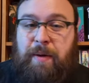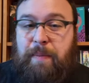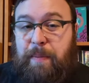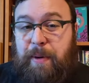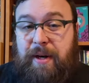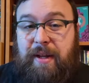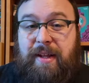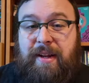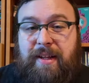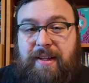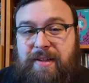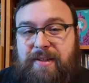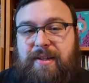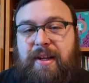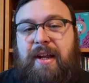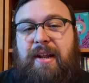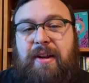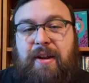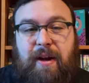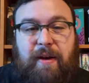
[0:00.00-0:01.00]
but it is
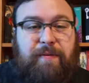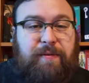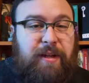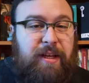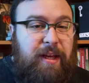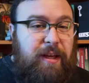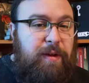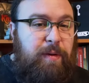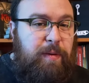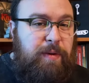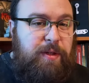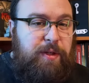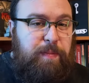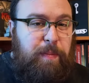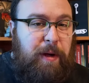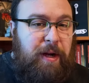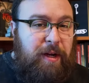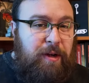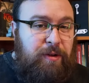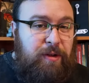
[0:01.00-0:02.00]
enough to get you
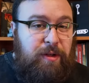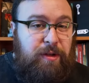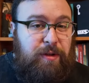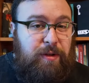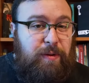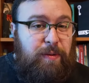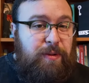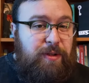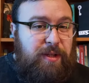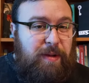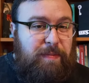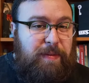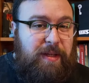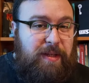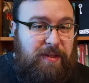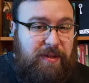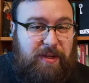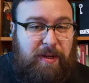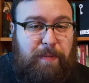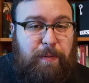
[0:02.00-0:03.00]
inspired to do
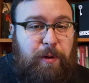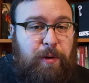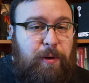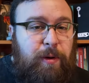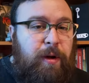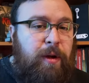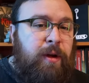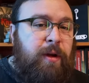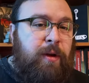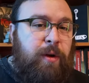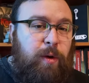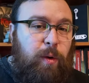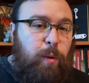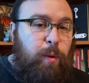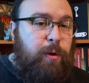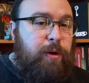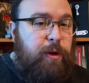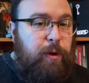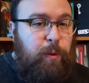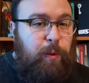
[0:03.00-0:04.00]
something similar
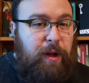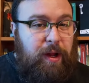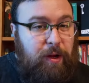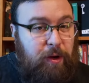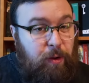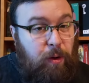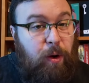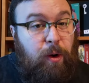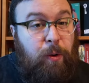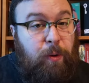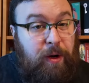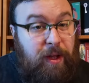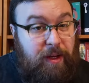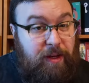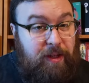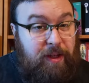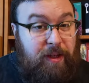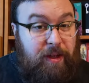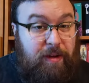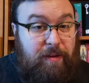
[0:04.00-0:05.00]
or to create your own
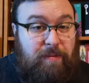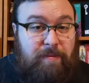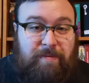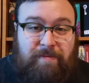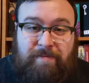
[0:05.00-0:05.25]
idea.